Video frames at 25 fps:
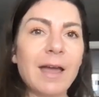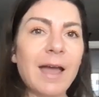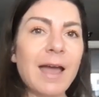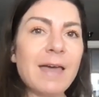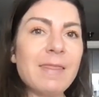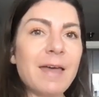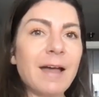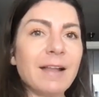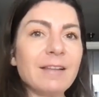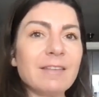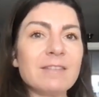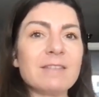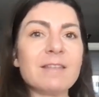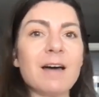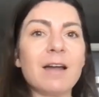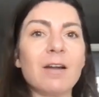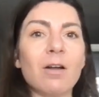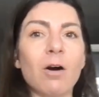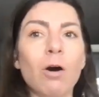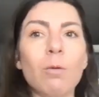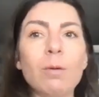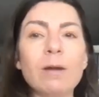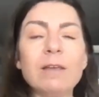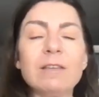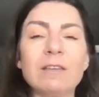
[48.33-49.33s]
And that's
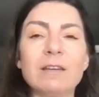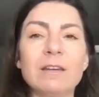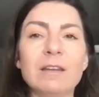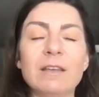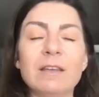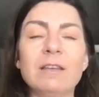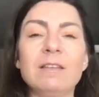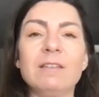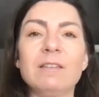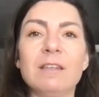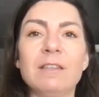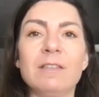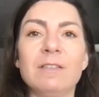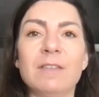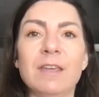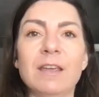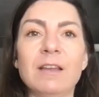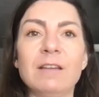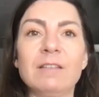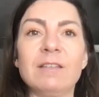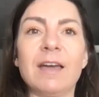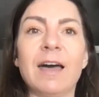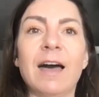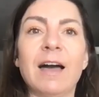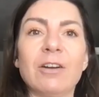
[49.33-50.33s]
not always an easy
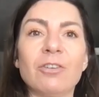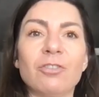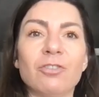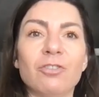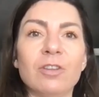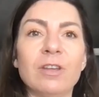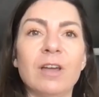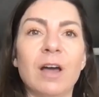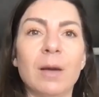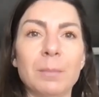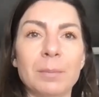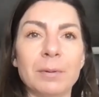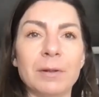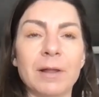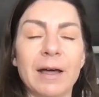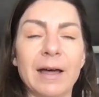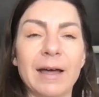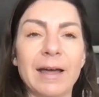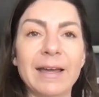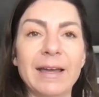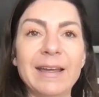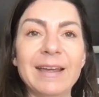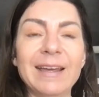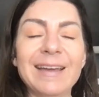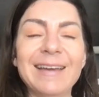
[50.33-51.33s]
thing to actually
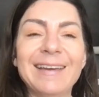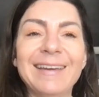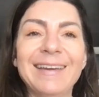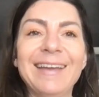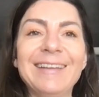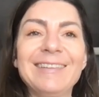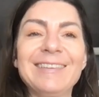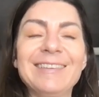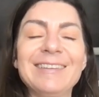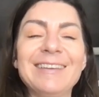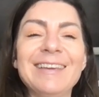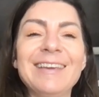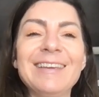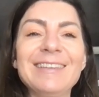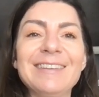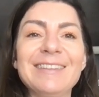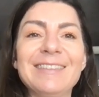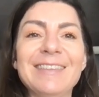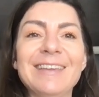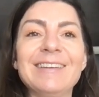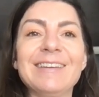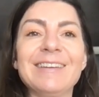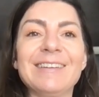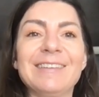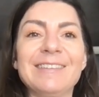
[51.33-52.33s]
apply. It's an easy
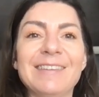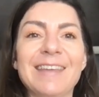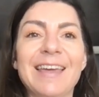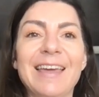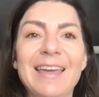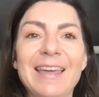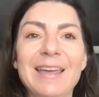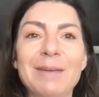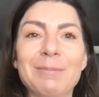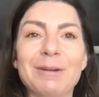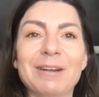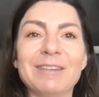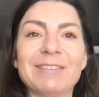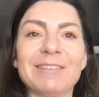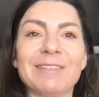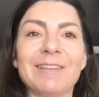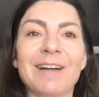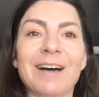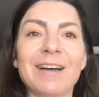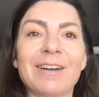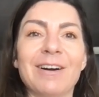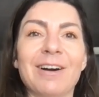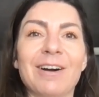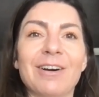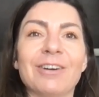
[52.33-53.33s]
thing to say, but it's a
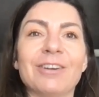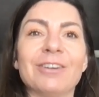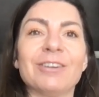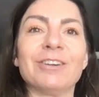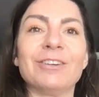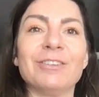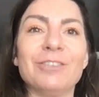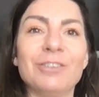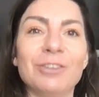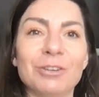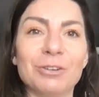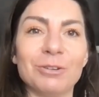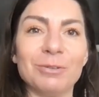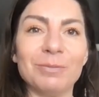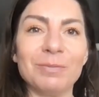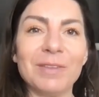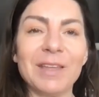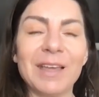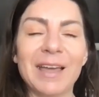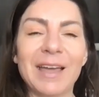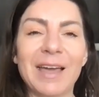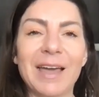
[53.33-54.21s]
lot harder to do.